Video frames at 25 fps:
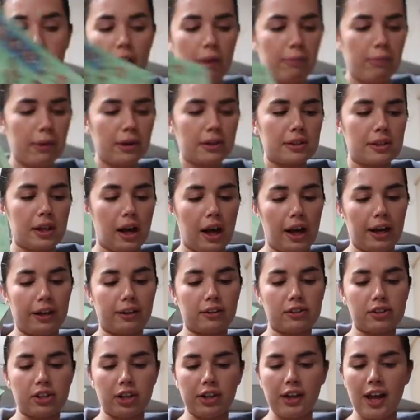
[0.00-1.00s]
that book's like.
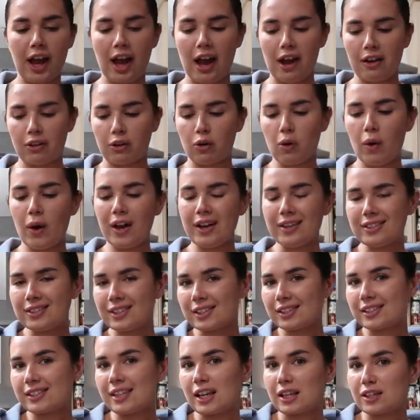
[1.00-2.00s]
So yeah, quite a
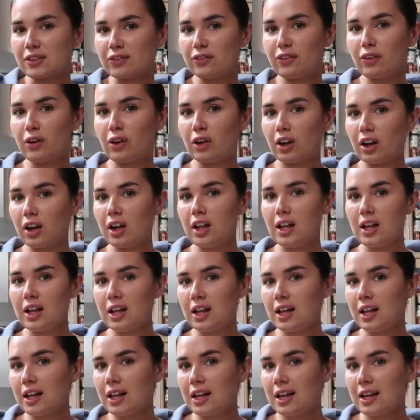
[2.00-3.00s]
successful
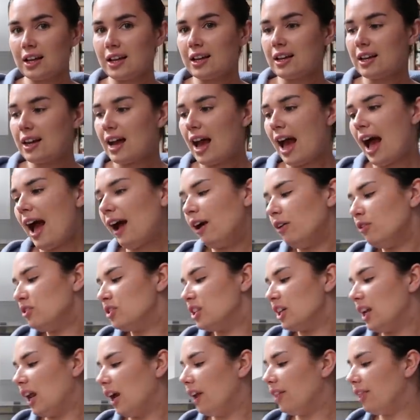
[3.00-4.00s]

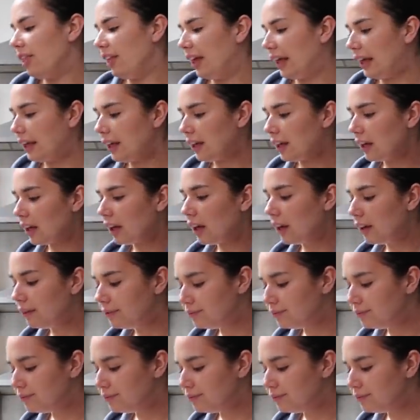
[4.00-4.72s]
outing, I think.